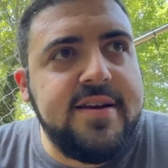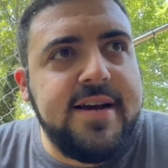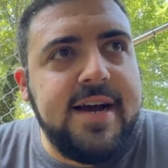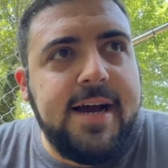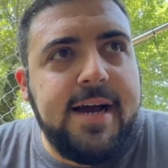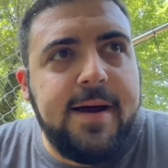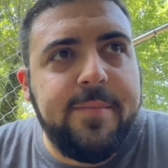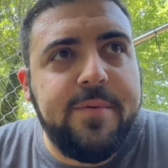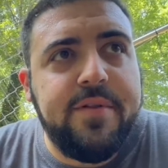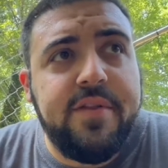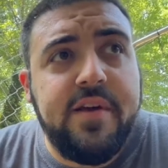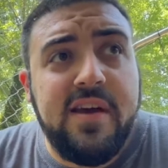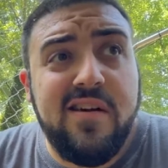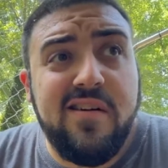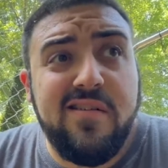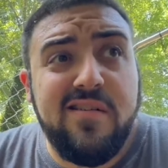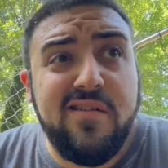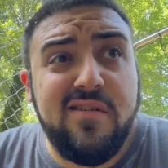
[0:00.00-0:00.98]
And
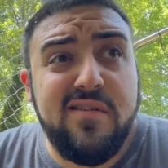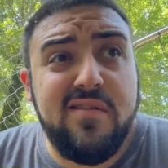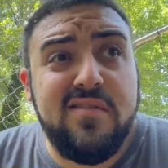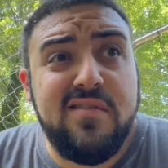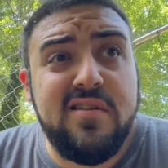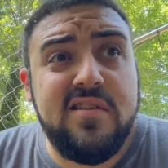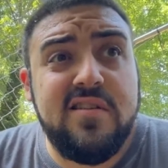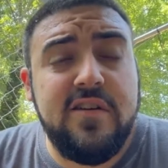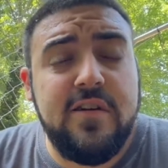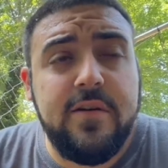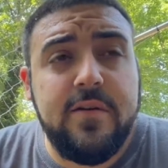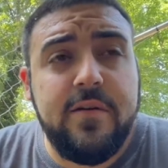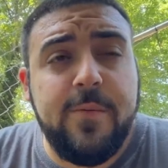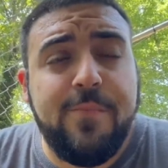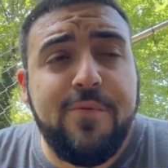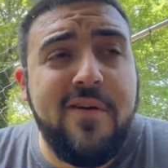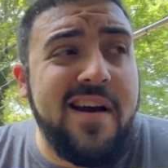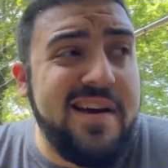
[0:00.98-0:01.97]
they're
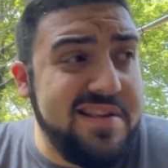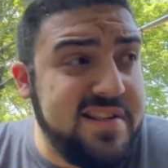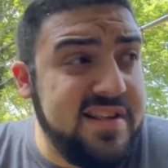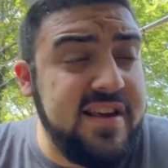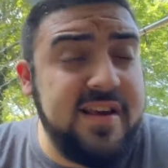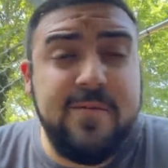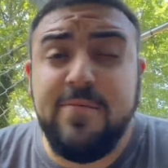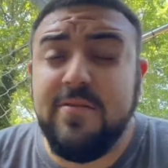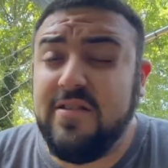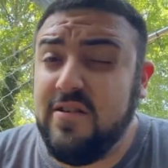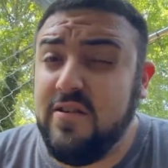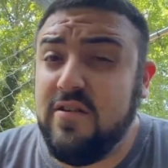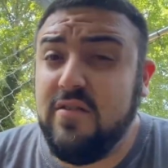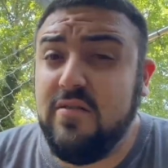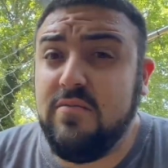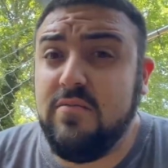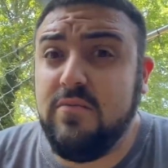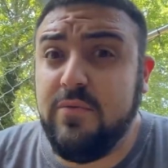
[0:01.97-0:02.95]
pricey, but
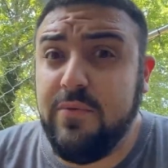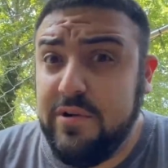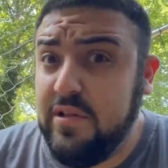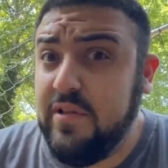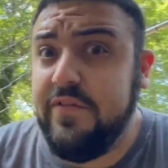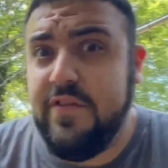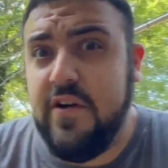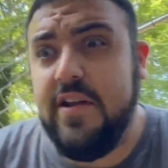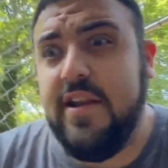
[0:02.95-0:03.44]
they're really fun